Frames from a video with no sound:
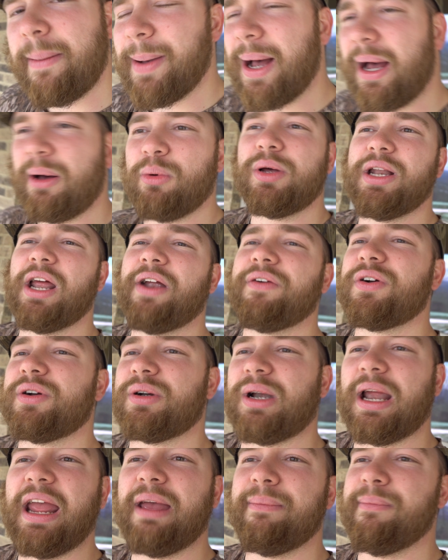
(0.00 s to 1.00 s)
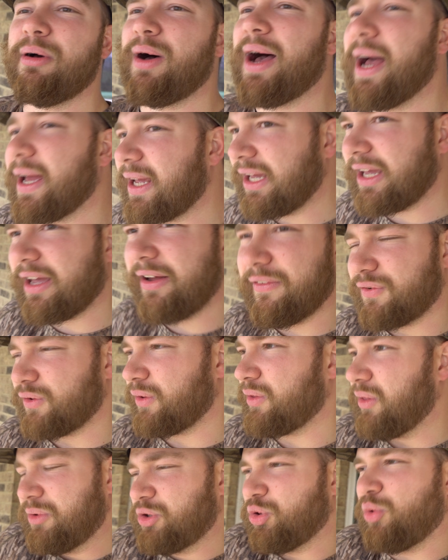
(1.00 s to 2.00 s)
buy whatever ammo I can get
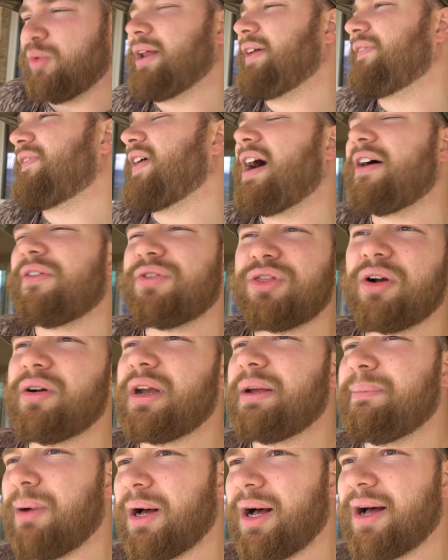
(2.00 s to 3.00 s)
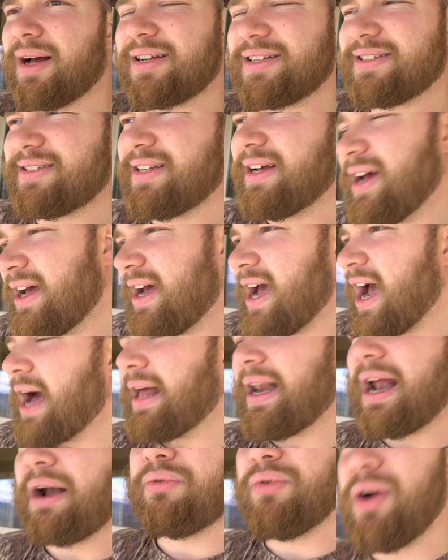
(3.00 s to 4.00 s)
for $25-$30
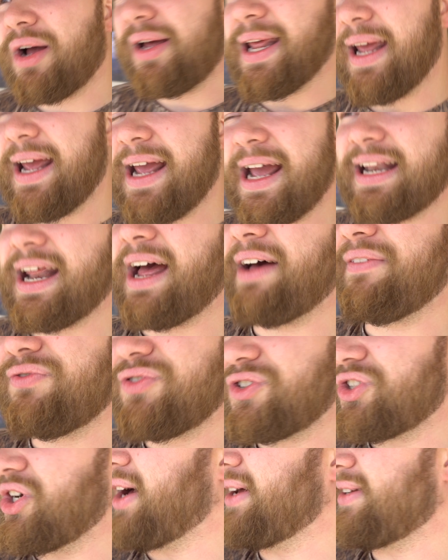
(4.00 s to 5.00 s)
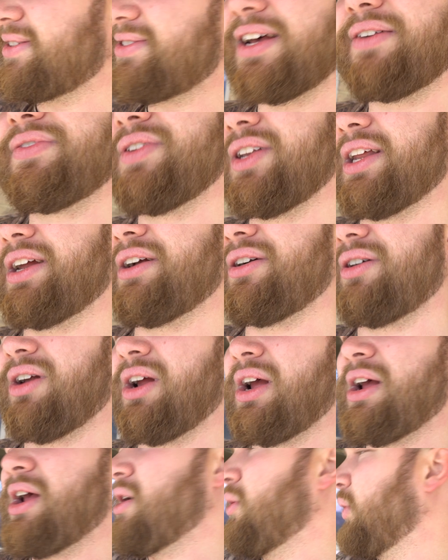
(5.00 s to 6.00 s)
and I run it. And I've shot 7 deer
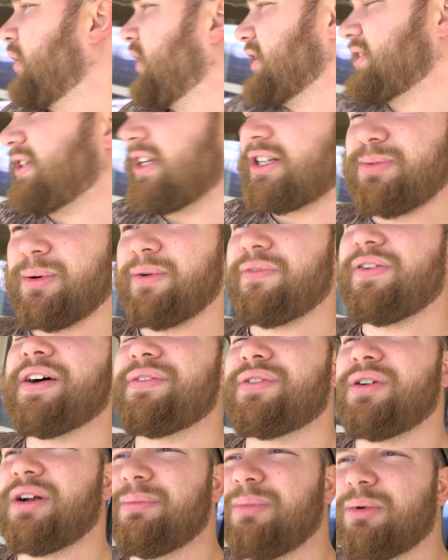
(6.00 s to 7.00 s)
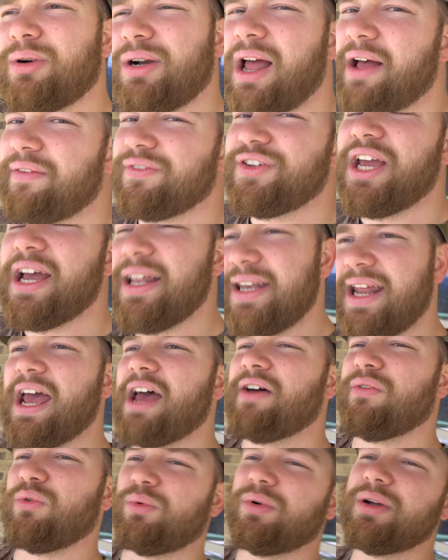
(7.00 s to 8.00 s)
with a 6.5 Creedmoor, and I've yet to
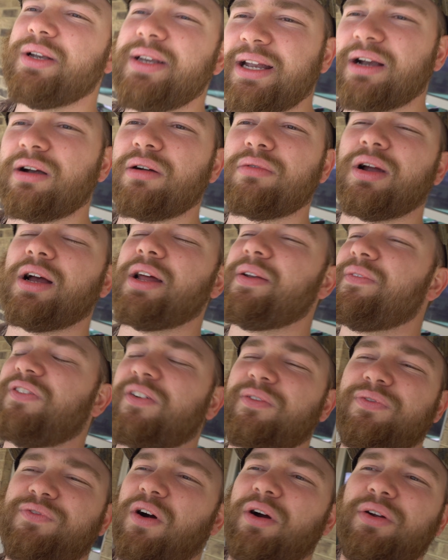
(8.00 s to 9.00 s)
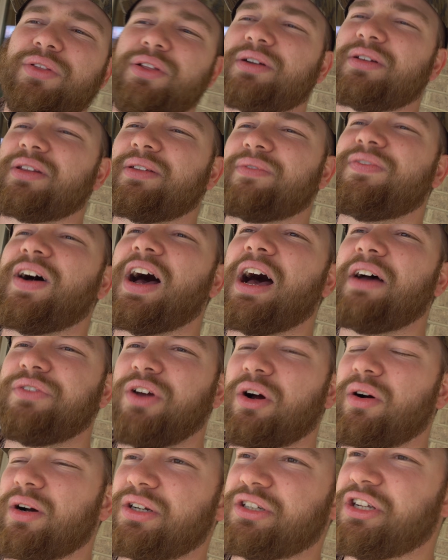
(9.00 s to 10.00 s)
have one deer run farther than 5
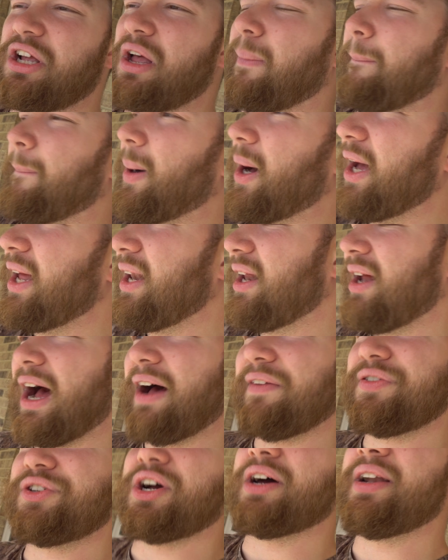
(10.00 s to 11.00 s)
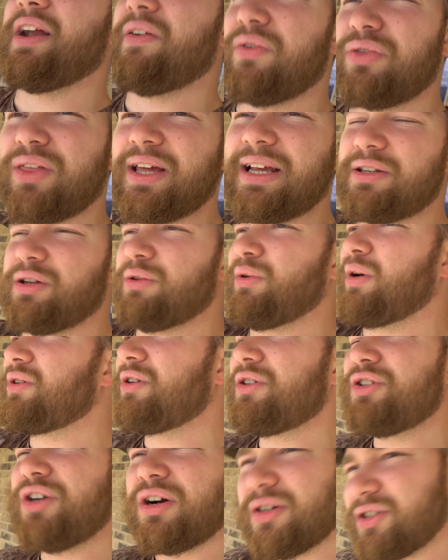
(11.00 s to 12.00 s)
yards. But I've shot everything
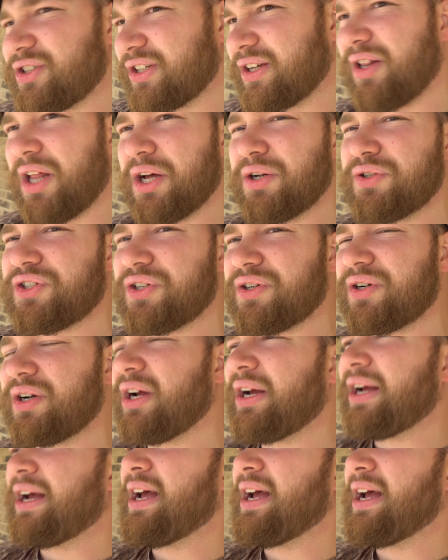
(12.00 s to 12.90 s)
200 yards and closer,